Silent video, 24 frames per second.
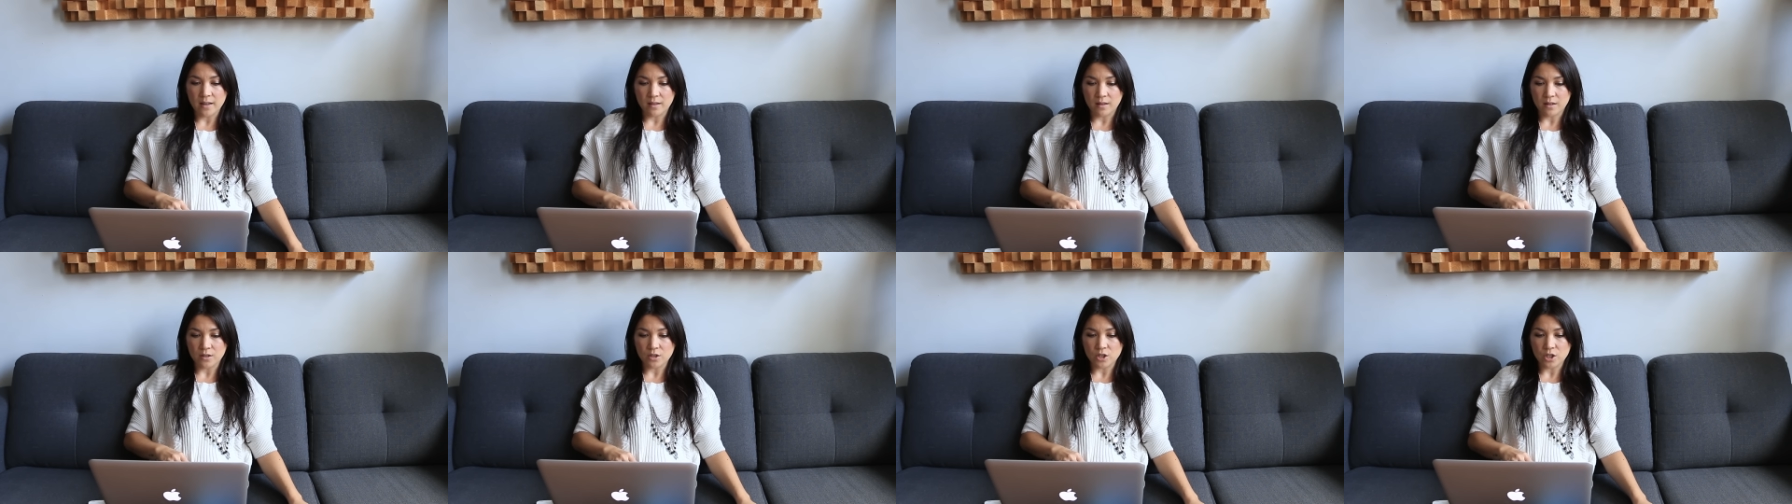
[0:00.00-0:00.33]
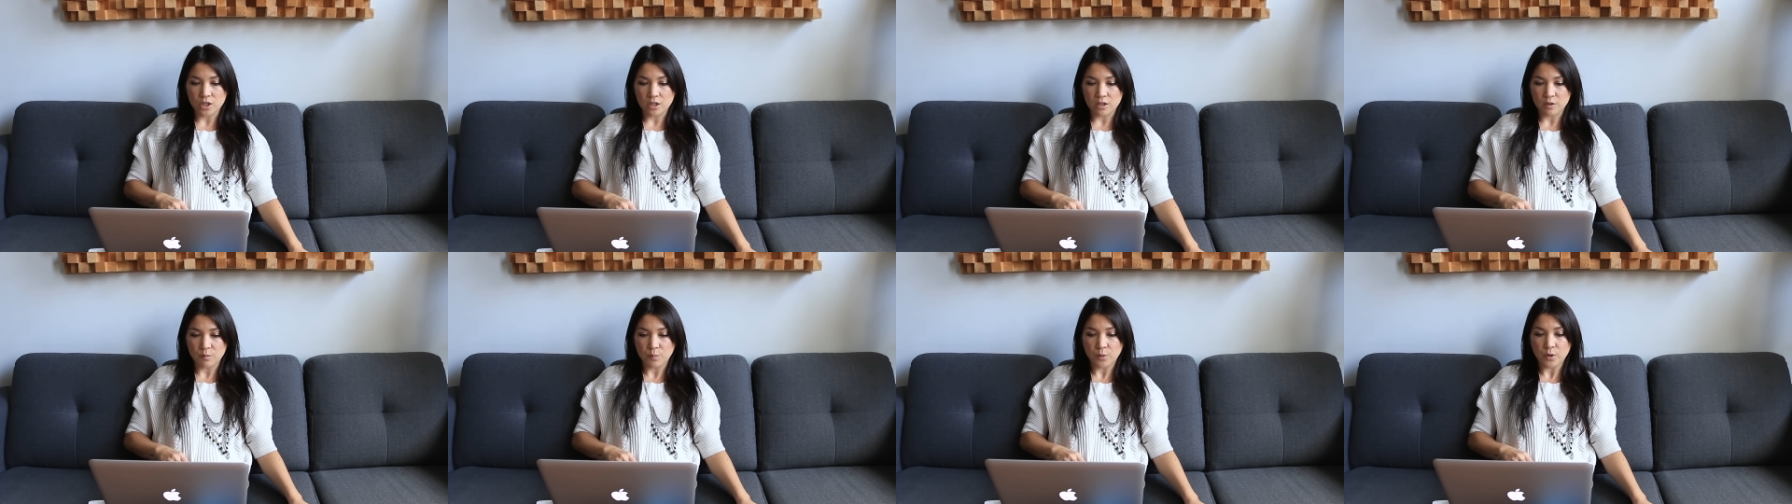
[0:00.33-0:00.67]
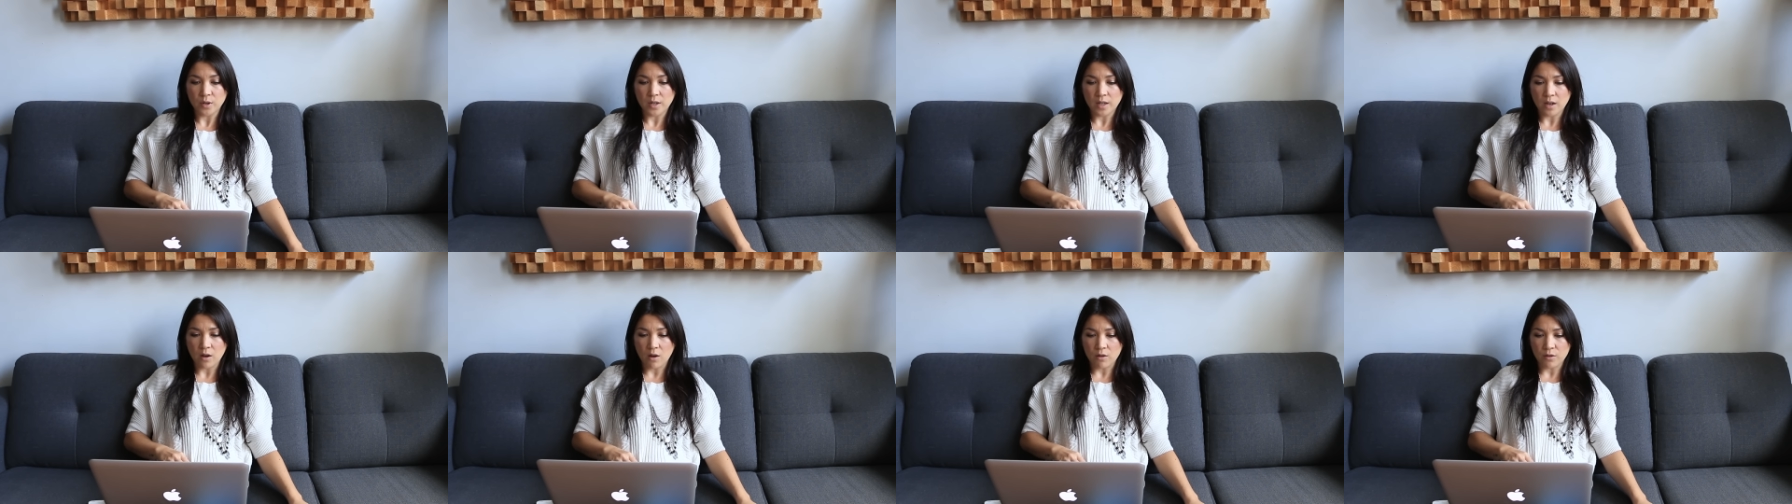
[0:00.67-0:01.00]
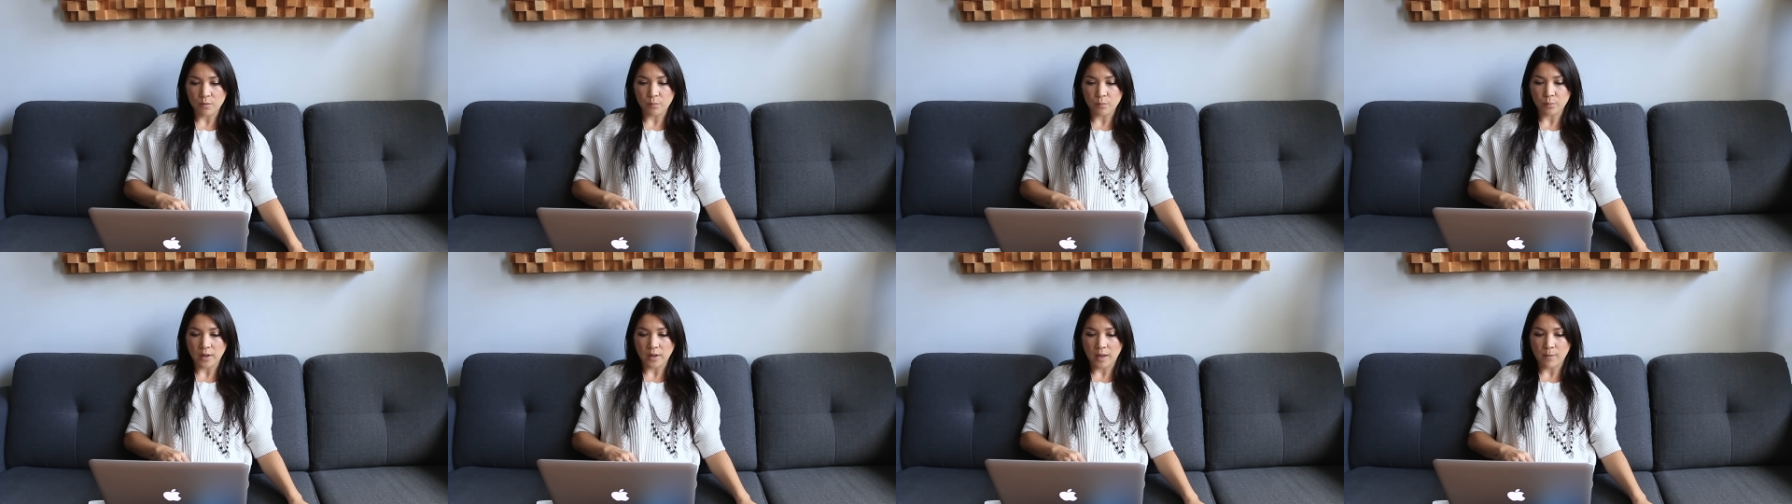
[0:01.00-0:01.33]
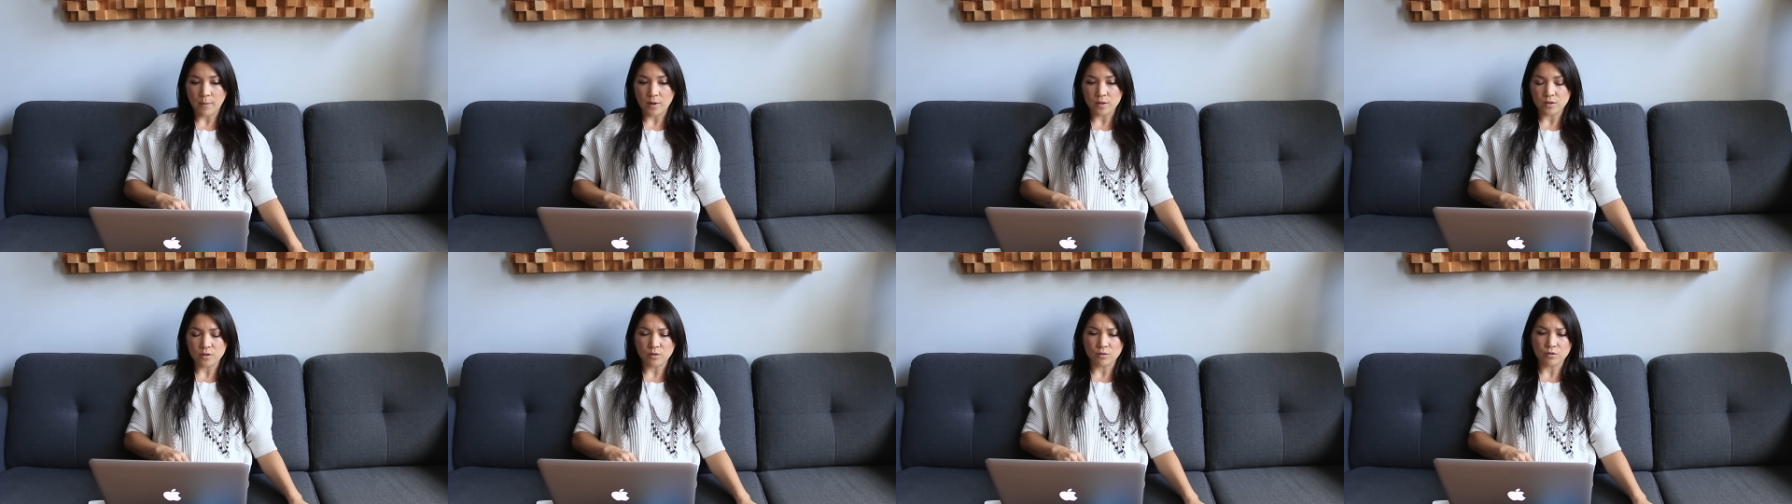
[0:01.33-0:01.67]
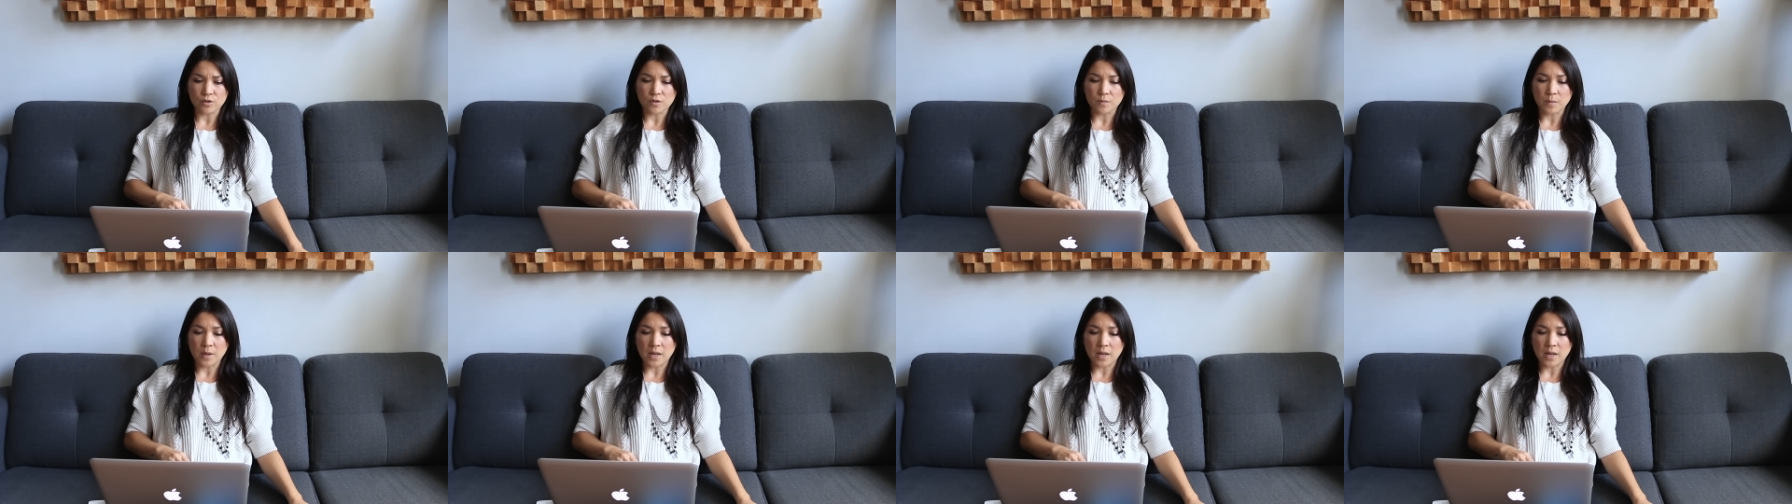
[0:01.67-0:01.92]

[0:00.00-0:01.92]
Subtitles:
and then she is putting all the blame on social